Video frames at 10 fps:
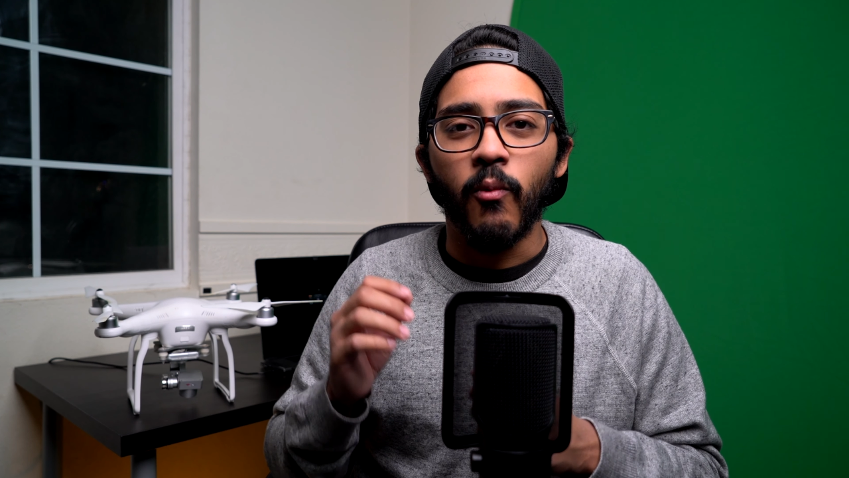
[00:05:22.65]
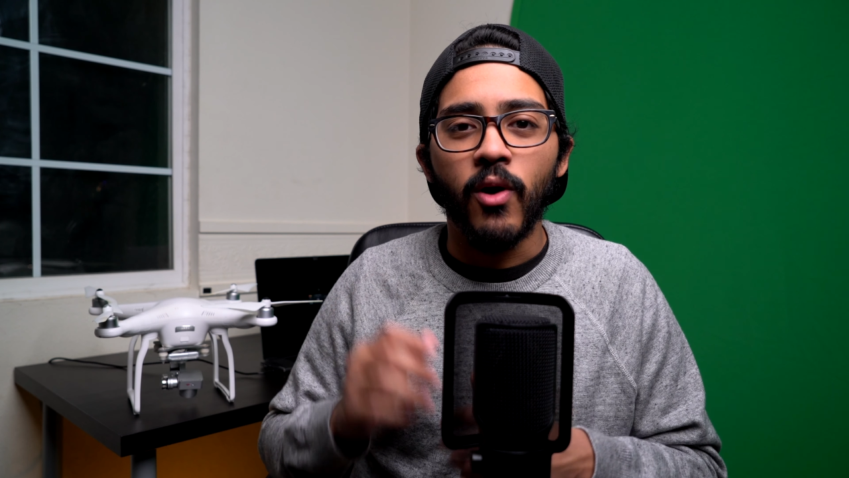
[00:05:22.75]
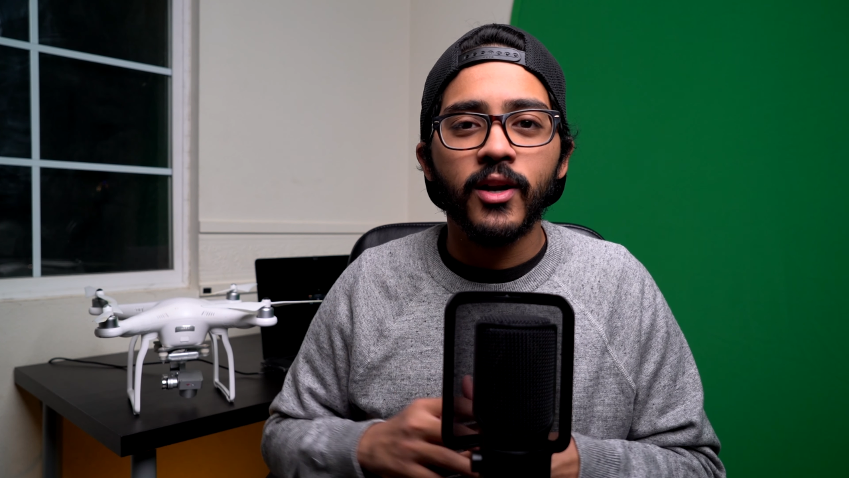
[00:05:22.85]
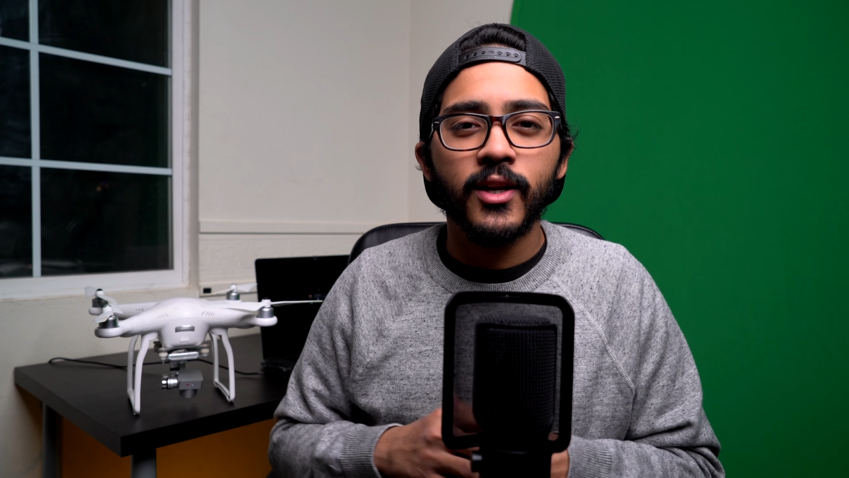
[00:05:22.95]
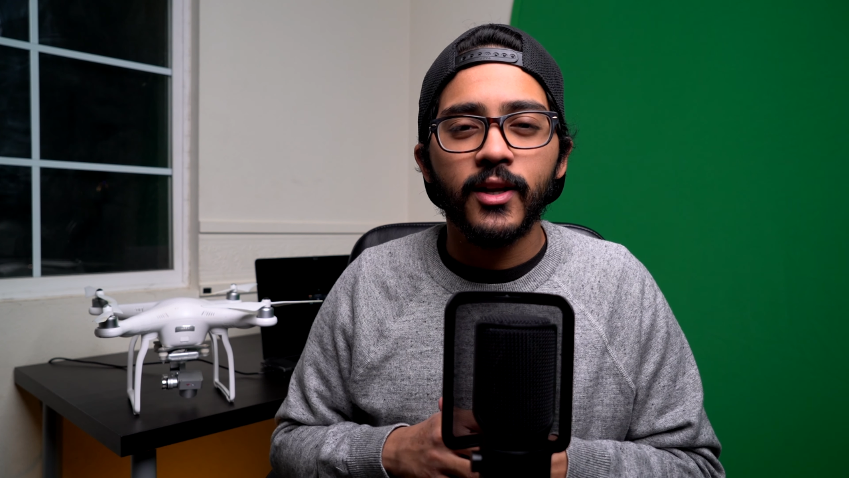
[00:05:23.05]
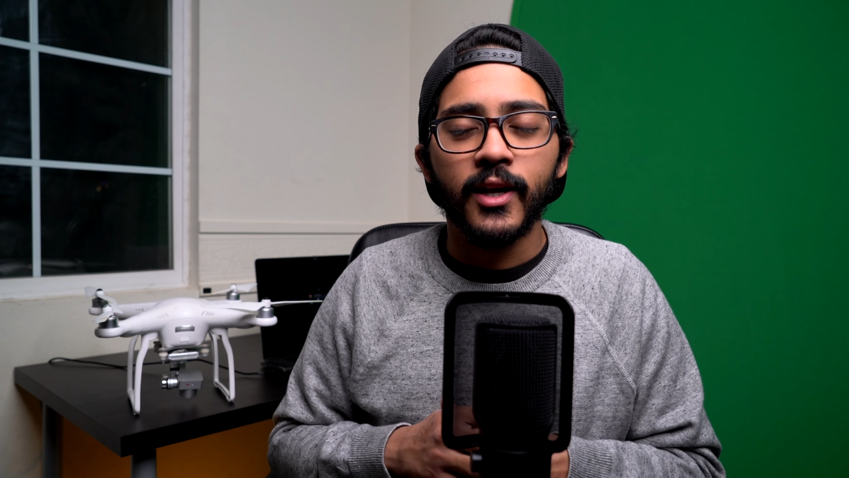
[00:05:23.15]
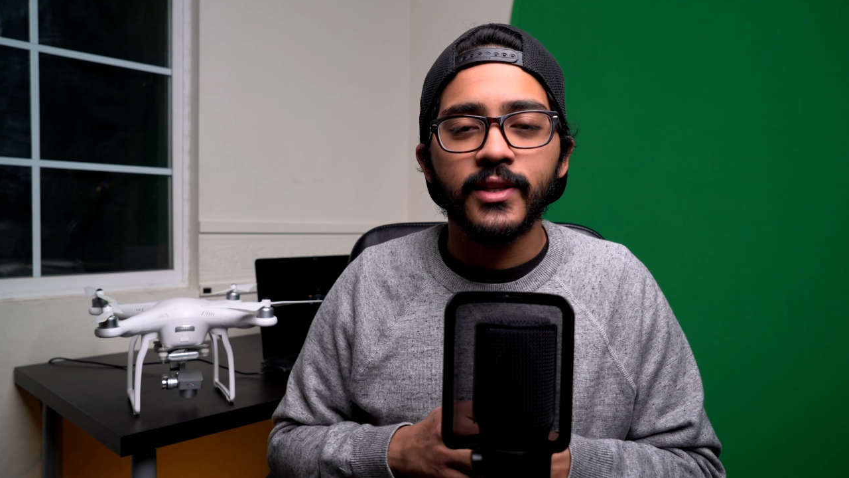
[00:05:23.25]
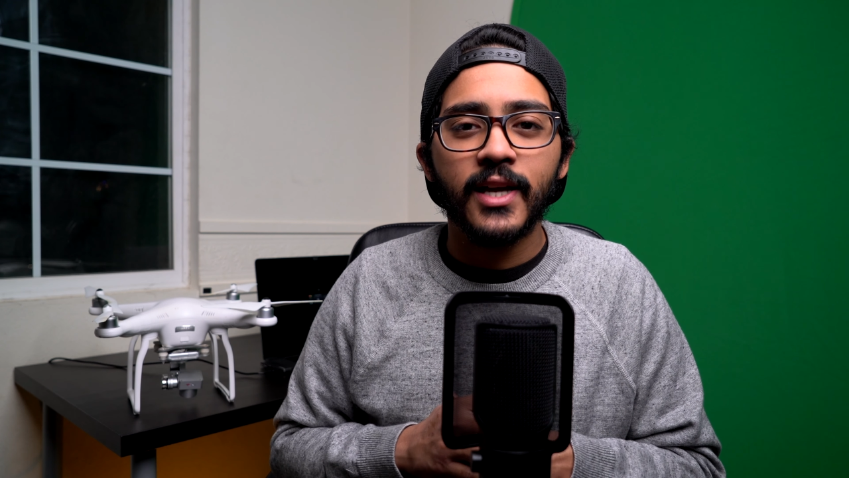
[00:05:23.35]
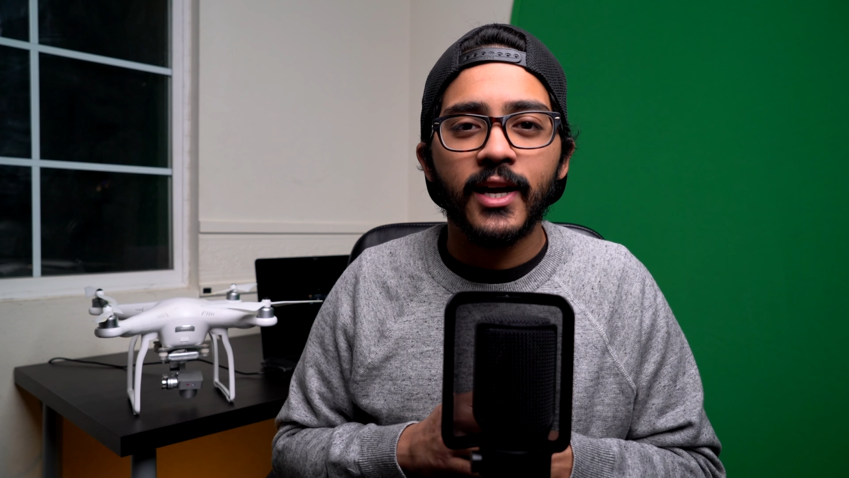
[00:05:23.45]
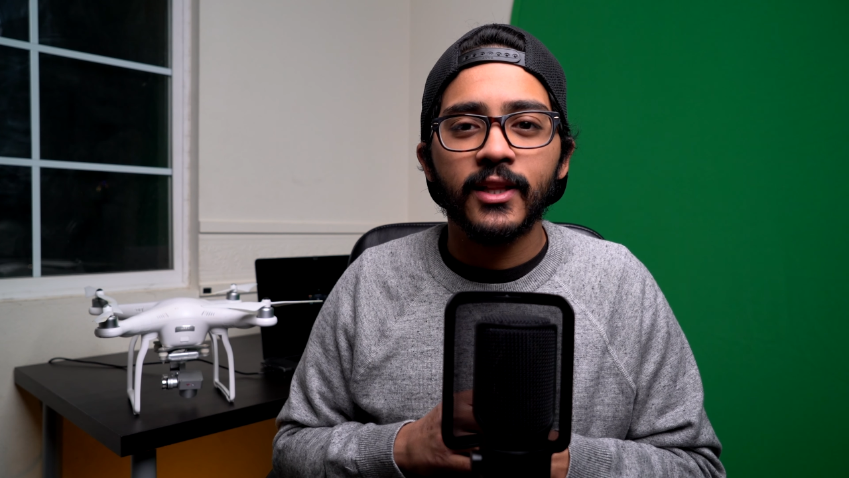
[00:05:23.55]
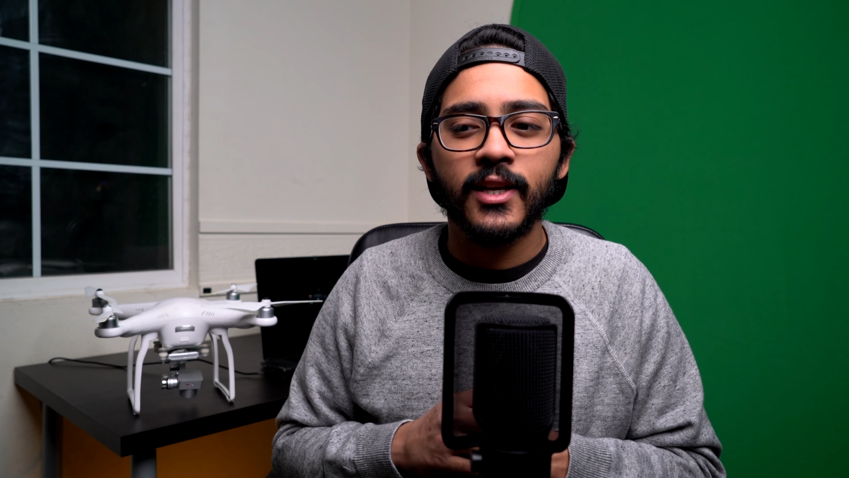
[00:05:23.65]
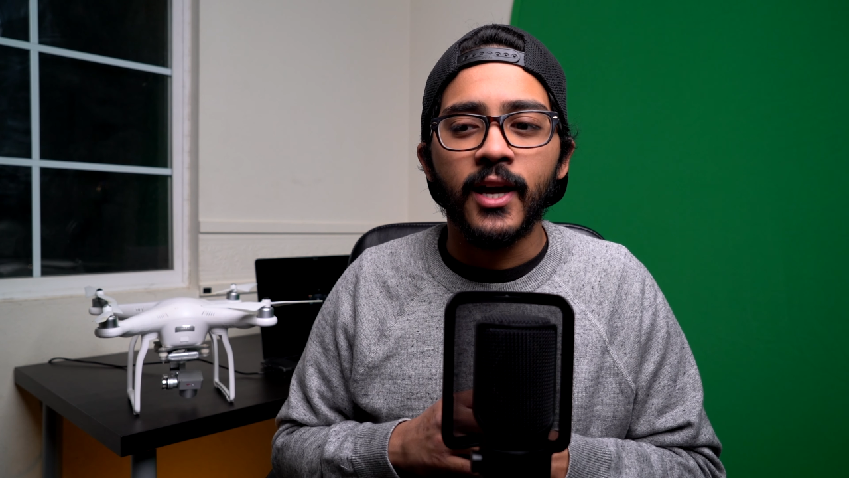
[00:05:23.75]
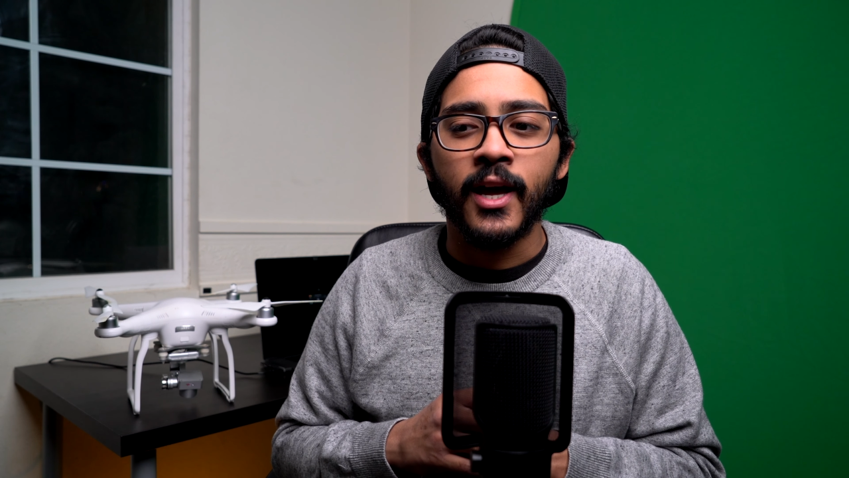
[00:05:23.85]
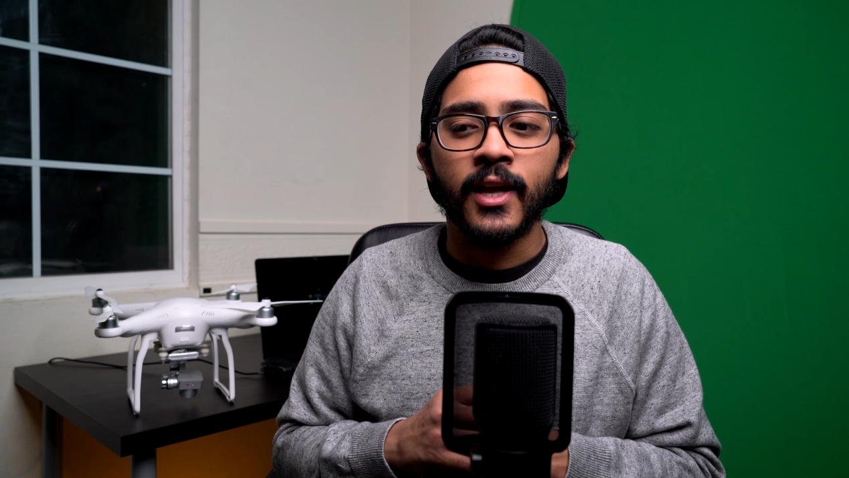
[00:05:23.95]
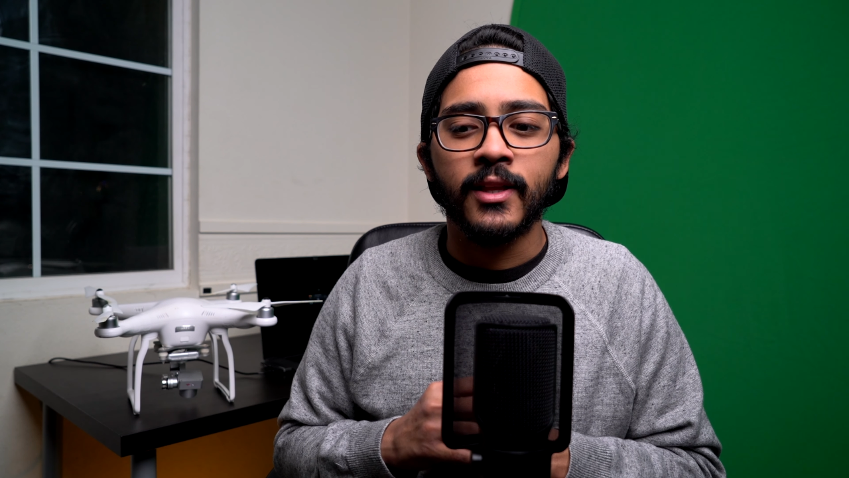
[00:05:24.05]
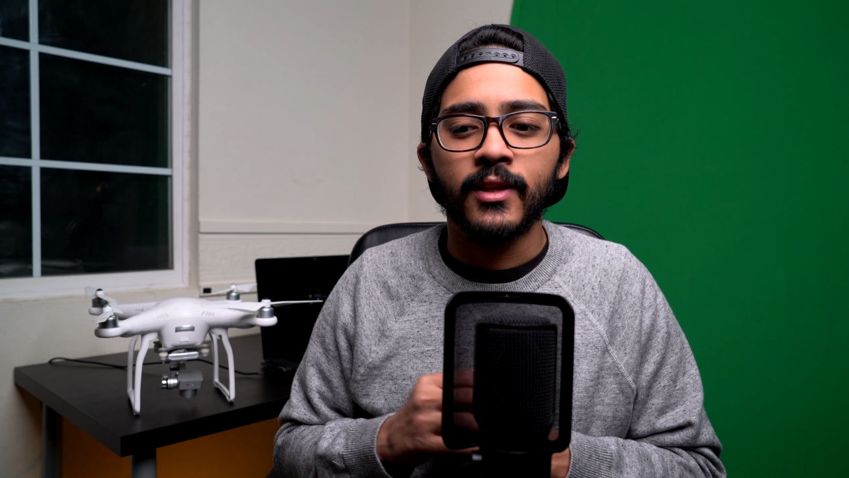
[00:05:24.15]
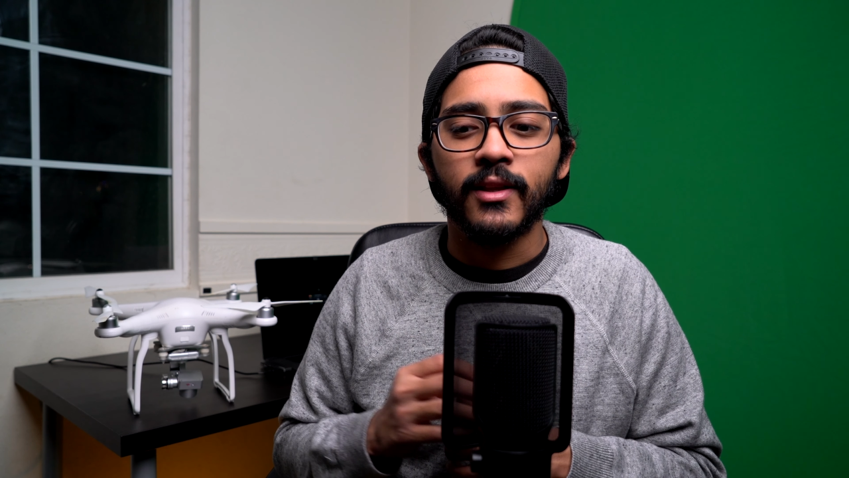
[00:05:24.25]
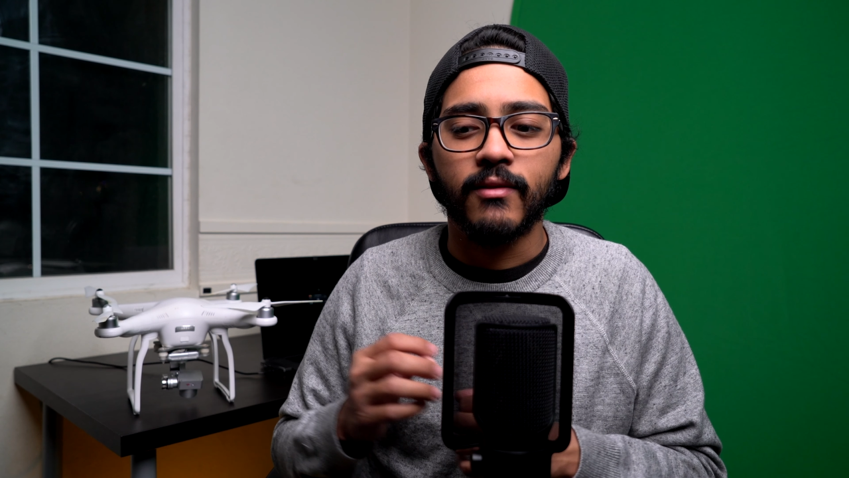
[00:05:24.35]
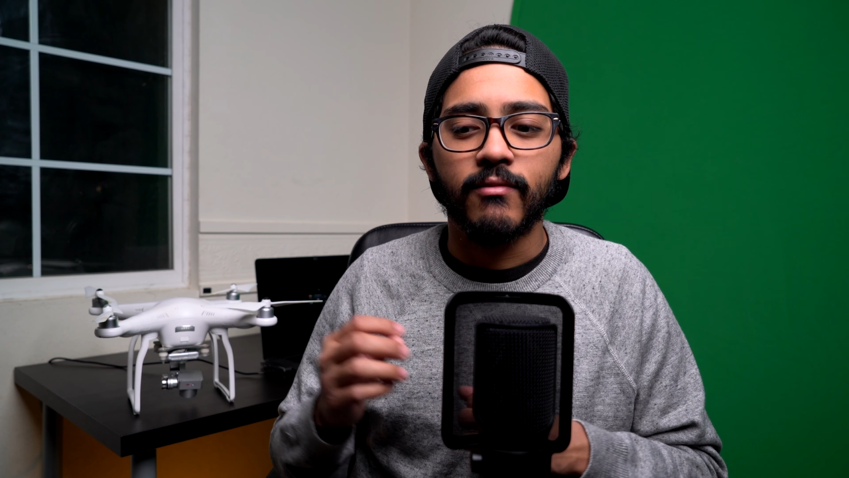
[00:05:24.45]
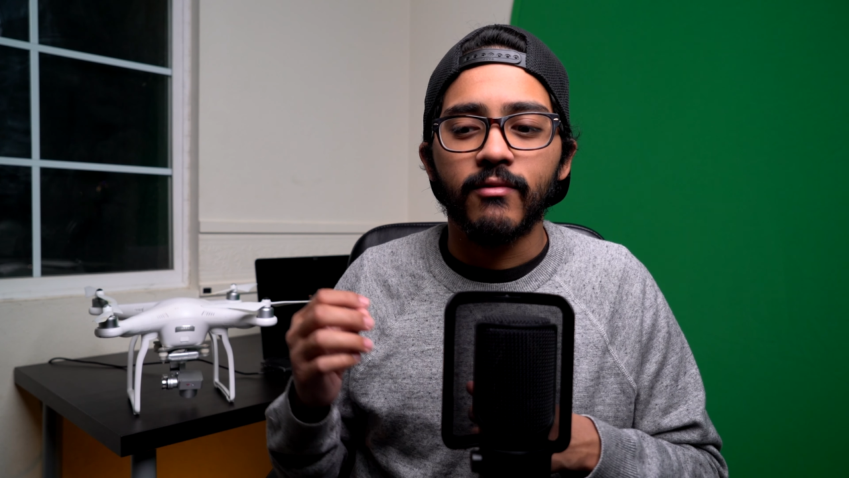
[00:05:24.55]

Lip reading: wanted exactly, and